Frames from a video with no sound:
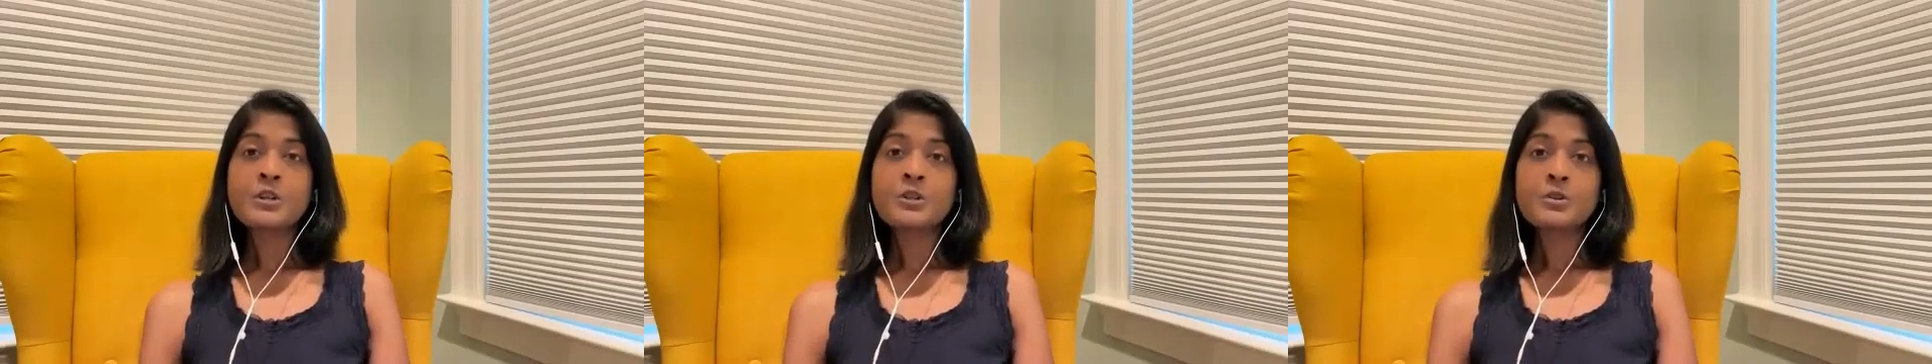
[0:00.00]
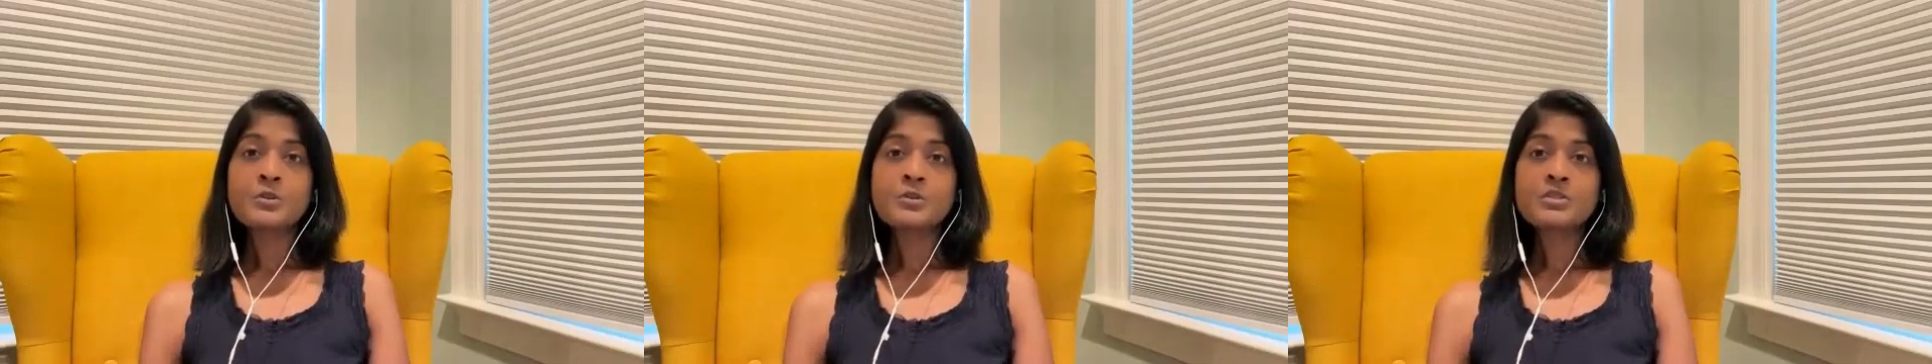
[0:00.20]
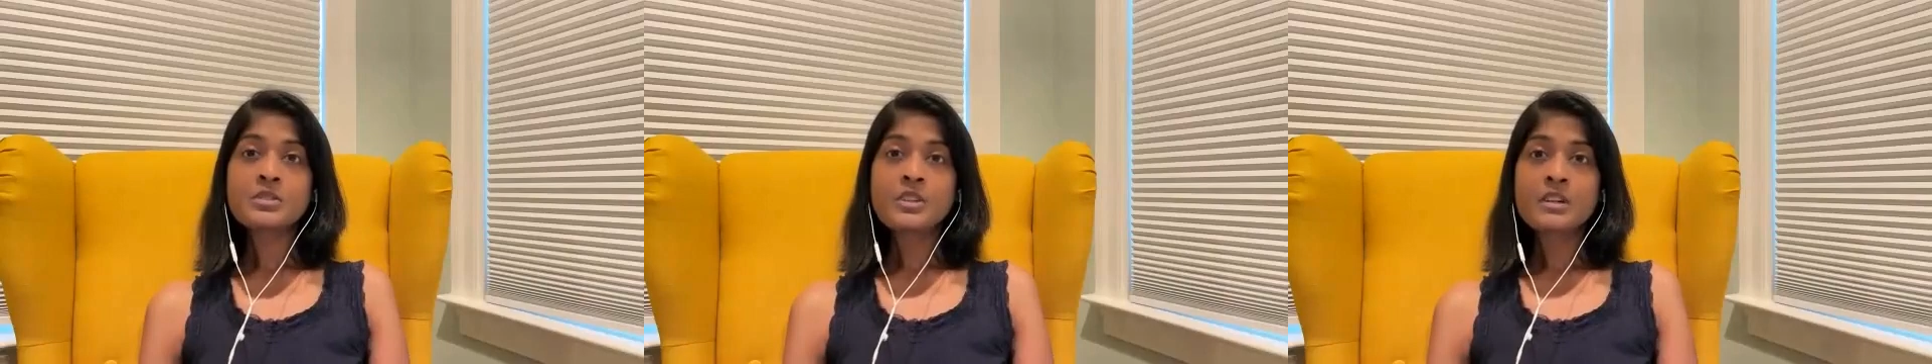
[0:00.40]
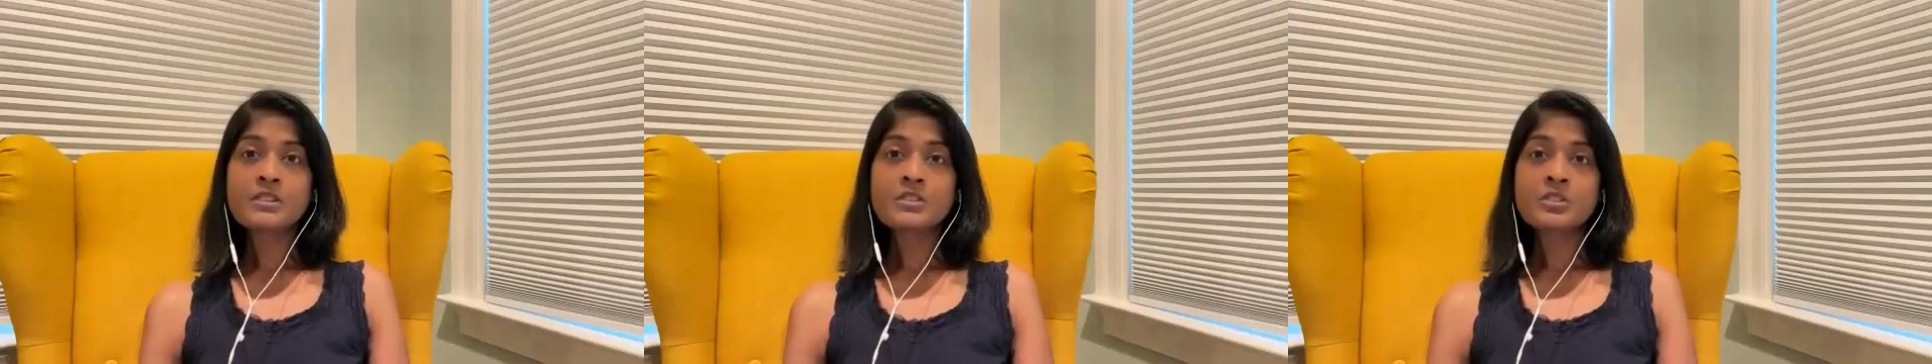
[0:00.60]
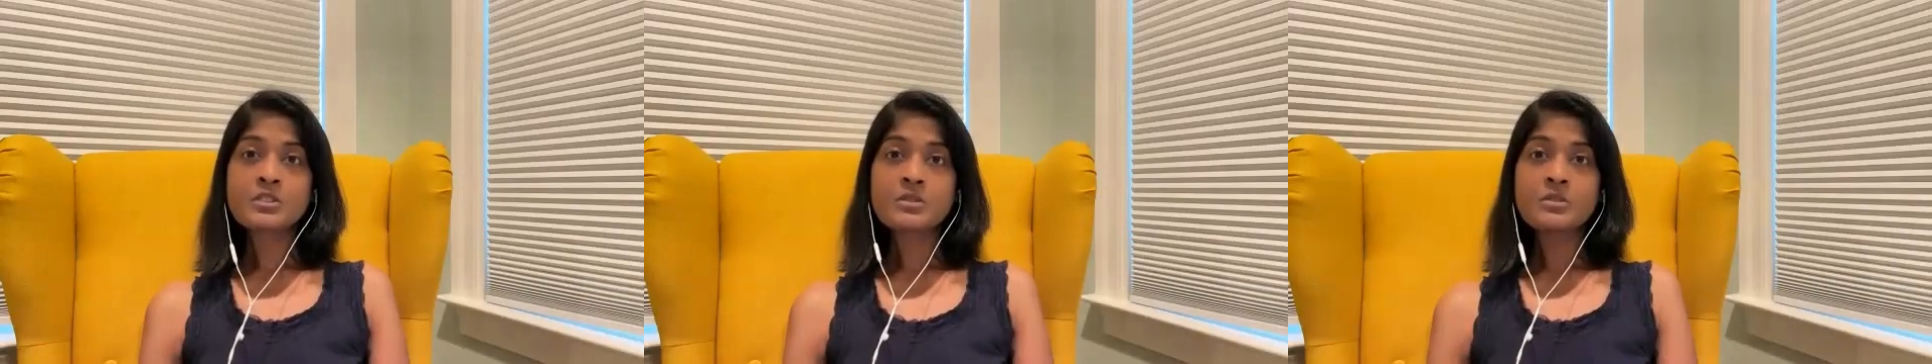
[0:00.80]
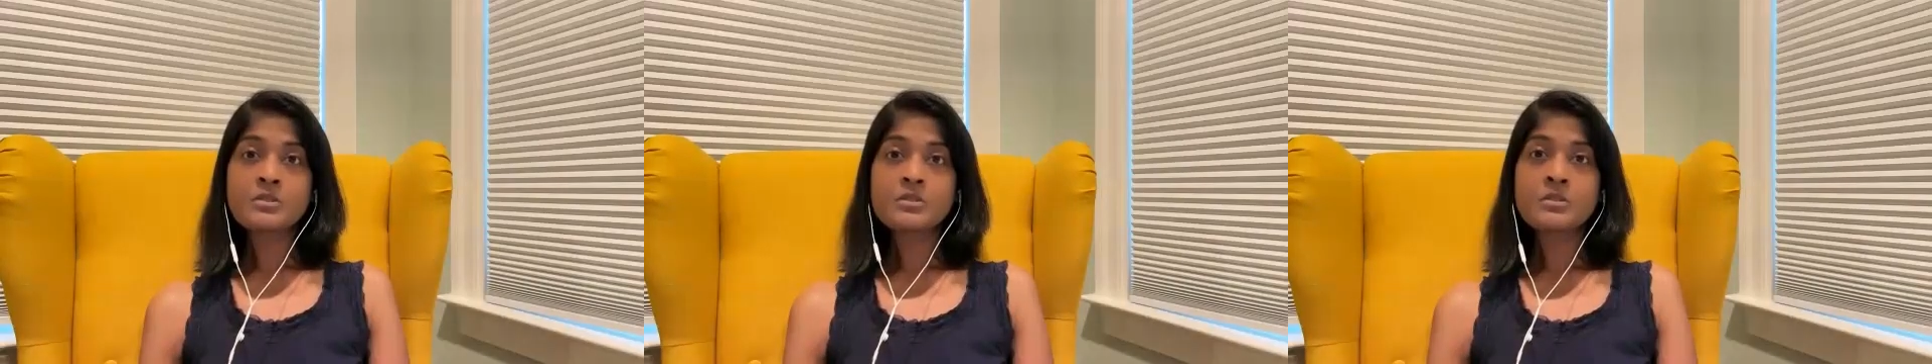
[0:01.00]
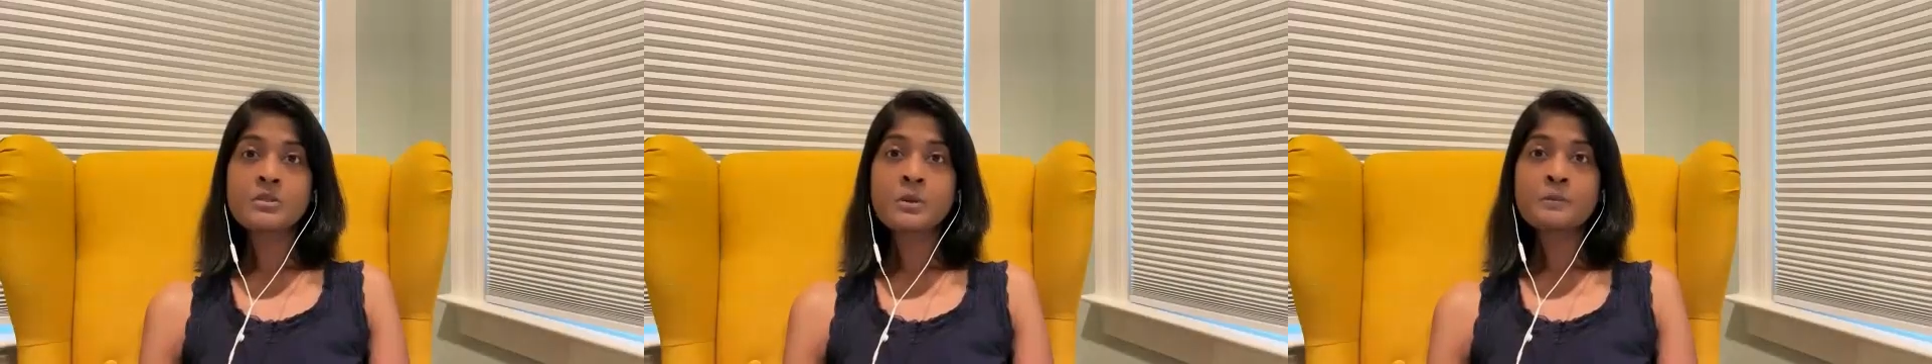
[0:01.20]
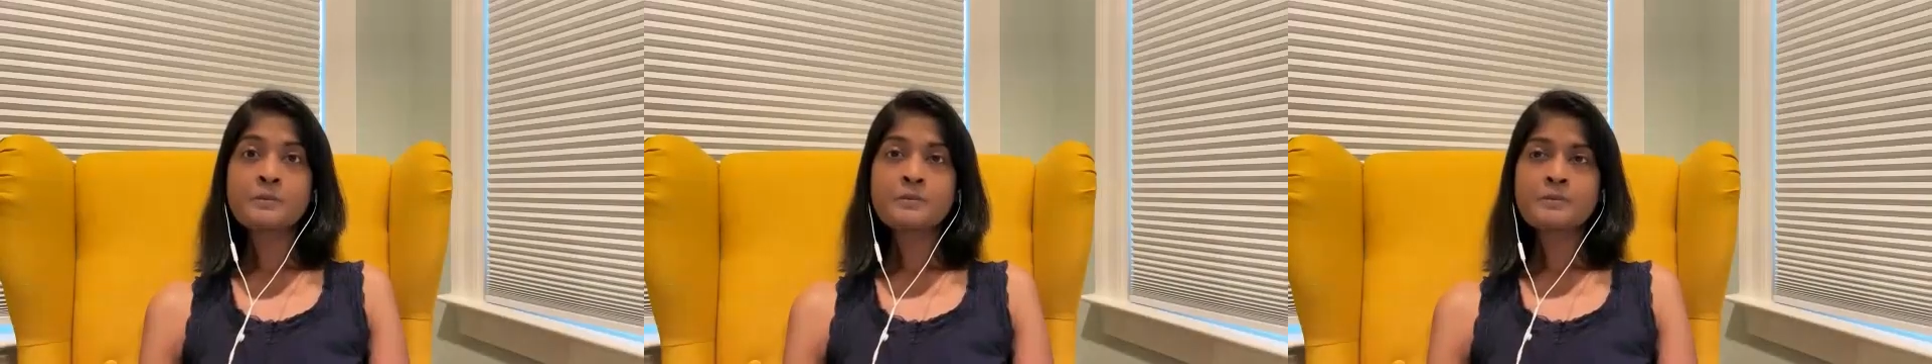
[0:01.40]
You start
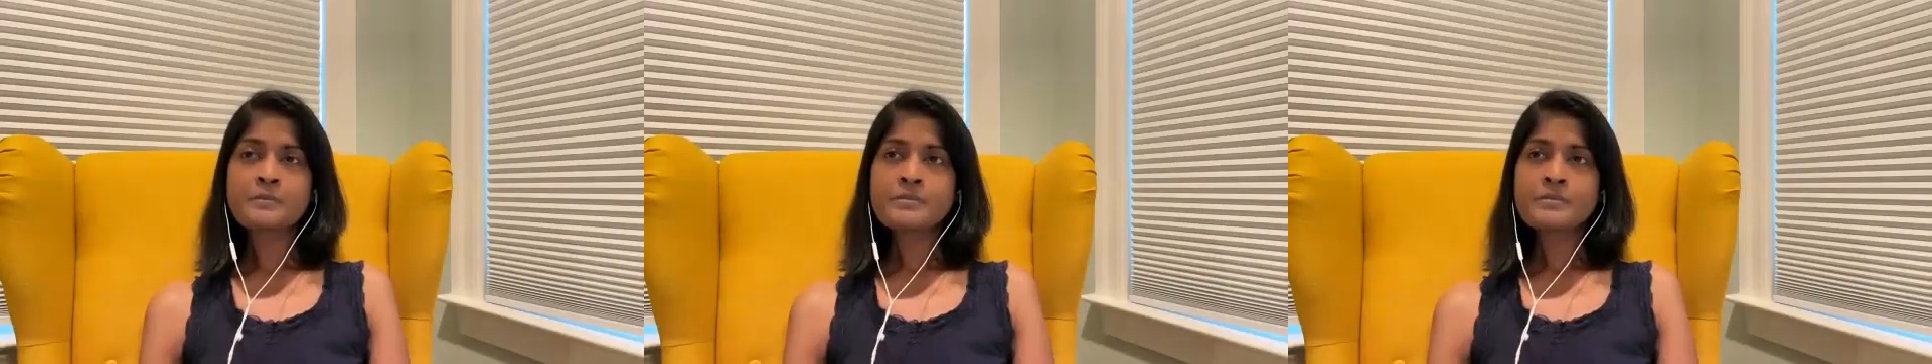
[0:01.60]
to